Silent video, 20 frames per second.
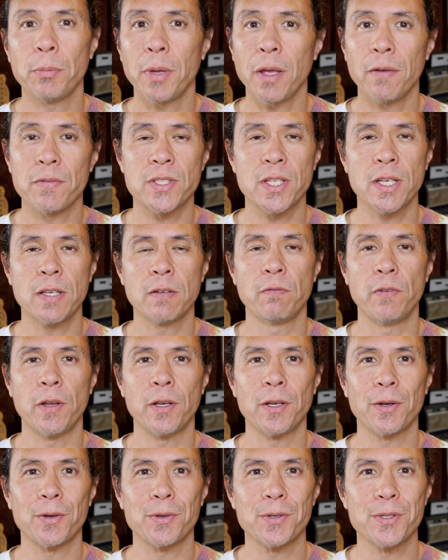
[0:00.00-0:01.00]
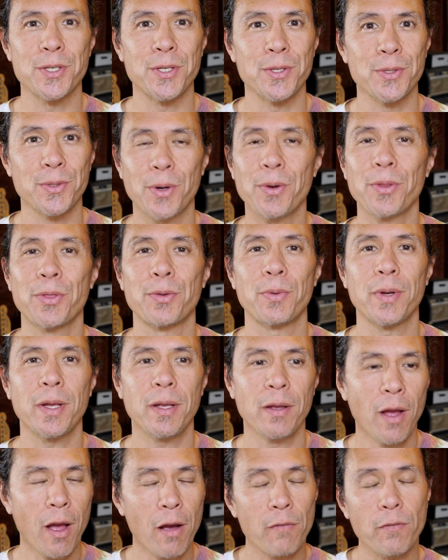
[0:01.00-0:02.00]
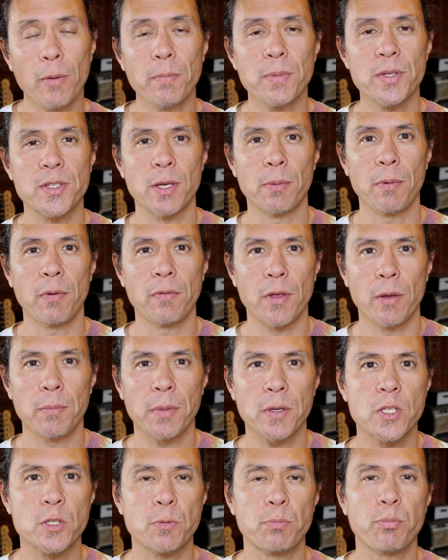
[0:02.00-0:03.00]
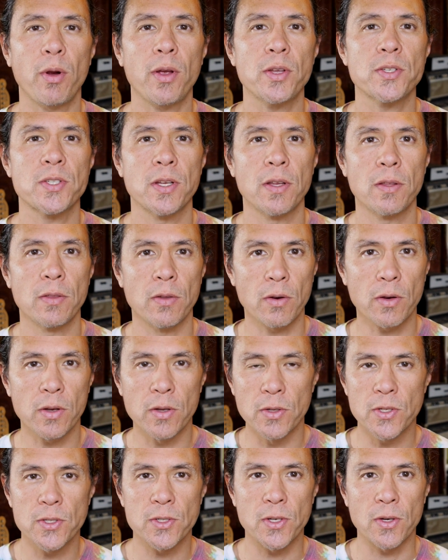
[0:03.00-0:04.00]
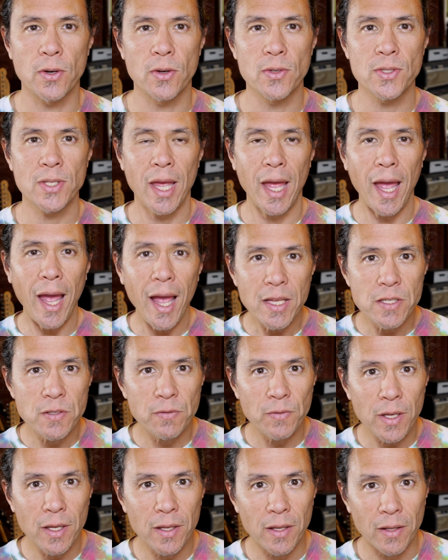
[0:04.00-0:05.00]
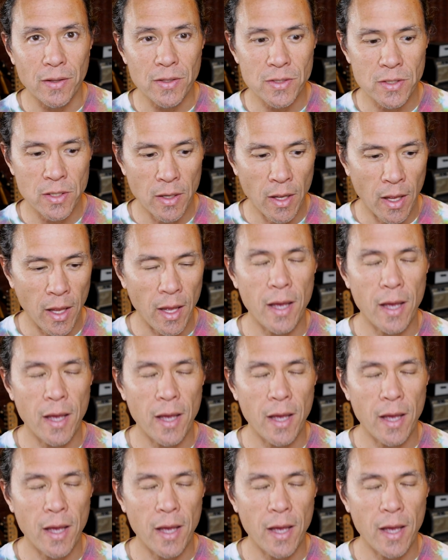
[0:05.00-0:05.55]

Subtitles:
you may have seen a video or two or three from some of them expressing their concerns as vegans